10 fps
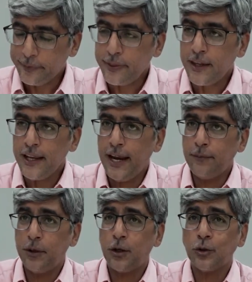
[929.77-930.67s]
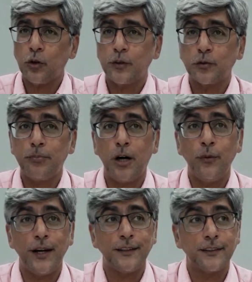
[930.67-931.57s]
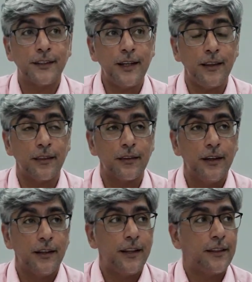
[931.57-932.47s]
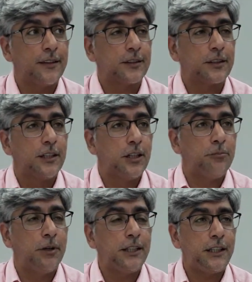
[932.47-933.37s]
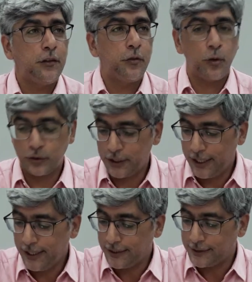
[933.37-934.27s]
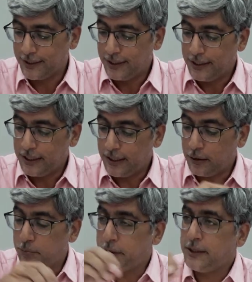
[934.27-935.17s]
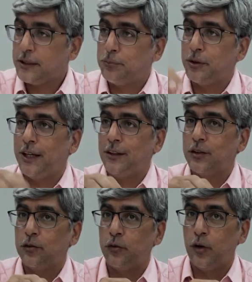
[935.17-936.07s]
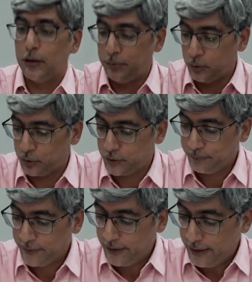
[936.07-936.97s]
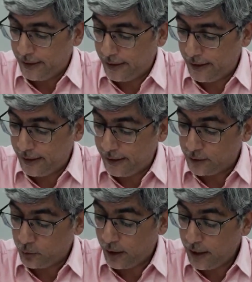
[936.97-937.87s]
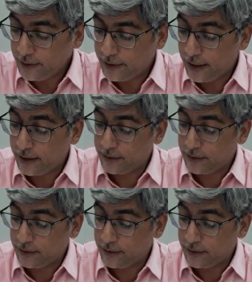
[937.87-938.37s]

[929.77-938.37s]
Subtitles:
And because of this power and strength that this military force has, brings the potential for abuse. So Adiyaat